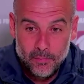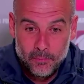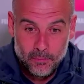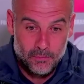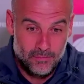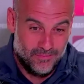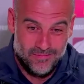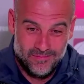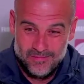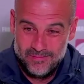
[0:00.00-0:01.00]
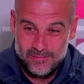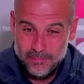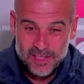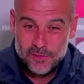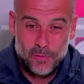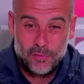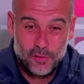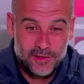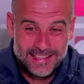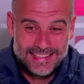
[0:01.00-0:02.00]
Much more
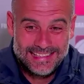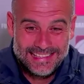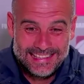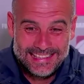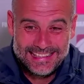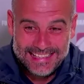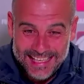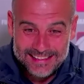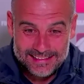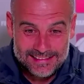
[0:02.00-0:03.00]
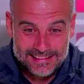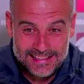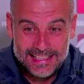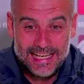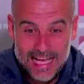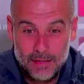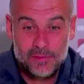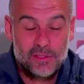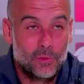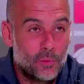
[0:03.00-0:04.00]
for the titles he
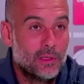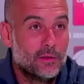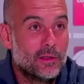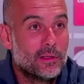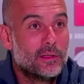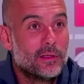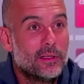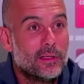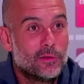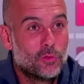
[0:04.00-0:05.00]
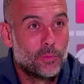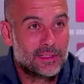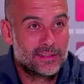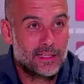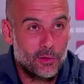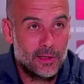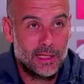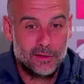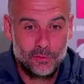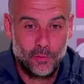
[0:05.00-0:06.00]
helps to win to
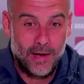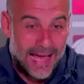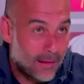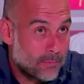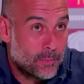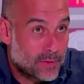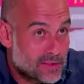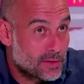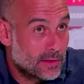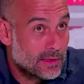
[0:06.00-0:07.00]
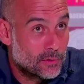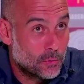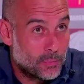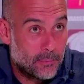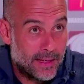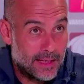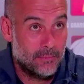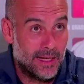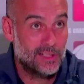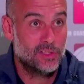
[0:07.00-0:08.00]
Barcelona, to help me personally to be a better
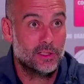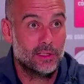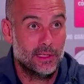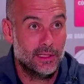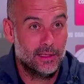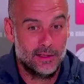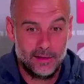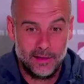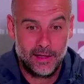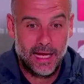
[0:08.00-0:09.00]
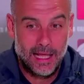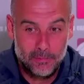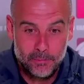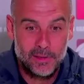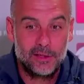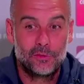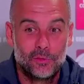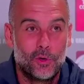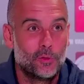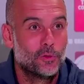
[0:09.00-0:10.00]
manager and help me
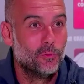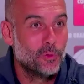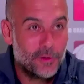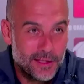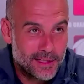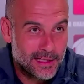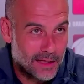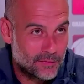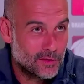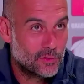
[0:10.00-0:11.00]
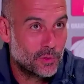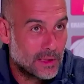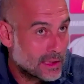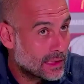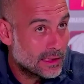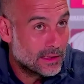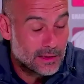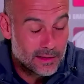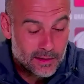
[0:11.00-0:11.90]
to go to Munich and after to England.